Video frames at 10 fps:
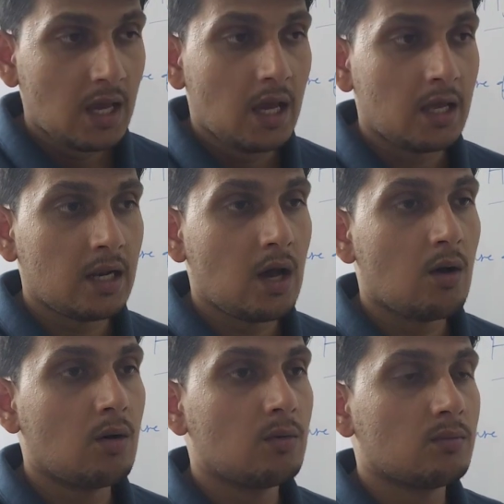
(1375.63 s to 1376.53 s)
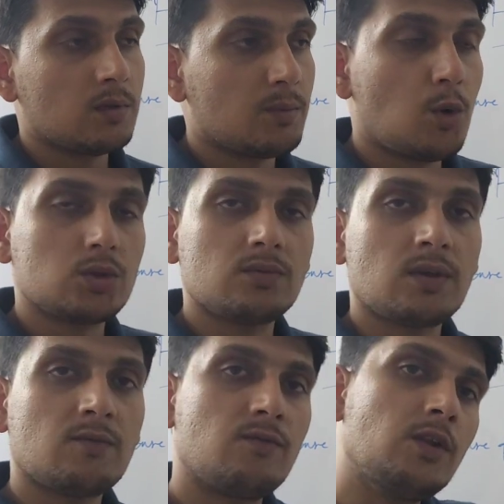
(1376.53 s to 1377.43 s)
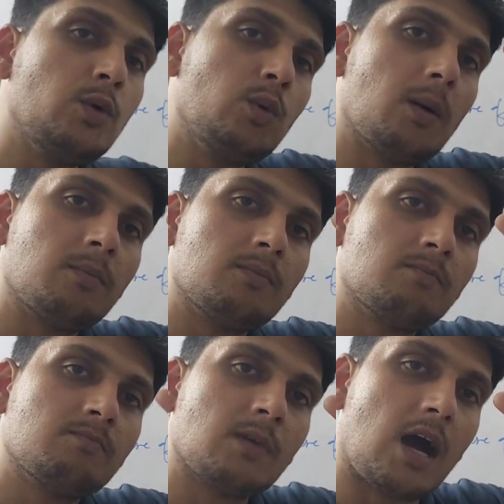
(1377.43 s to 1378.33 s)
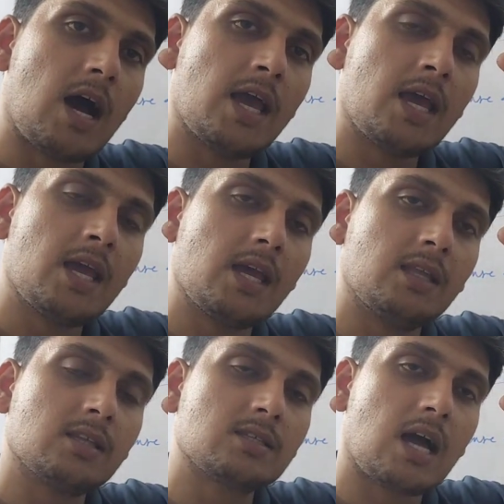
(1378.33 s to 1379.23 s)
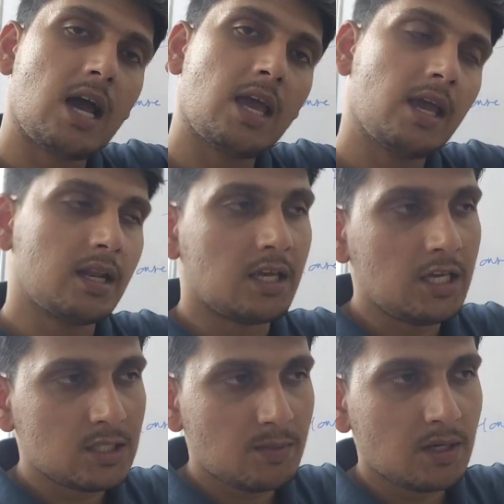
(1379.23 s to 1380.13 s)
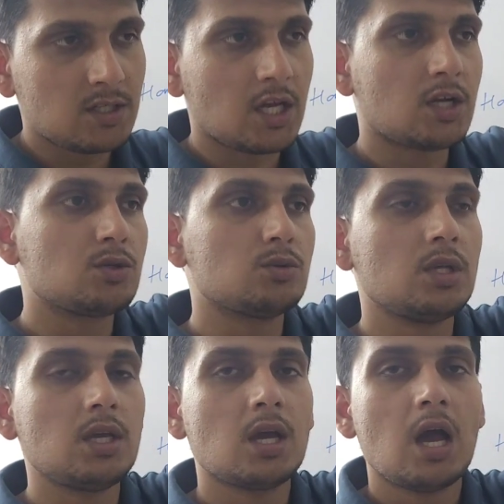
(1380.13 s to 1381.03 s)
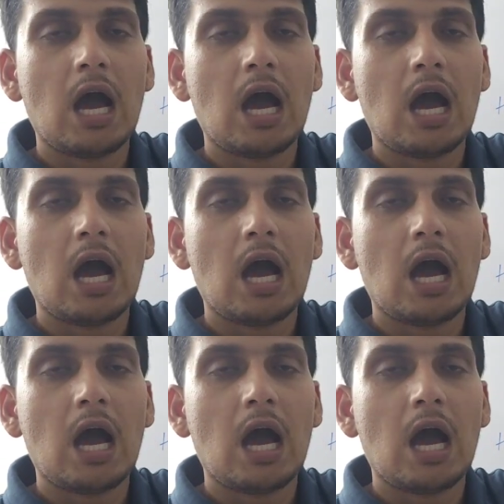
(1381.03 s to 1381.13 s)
And now both of them flew up high in the sky, and he is being taken to the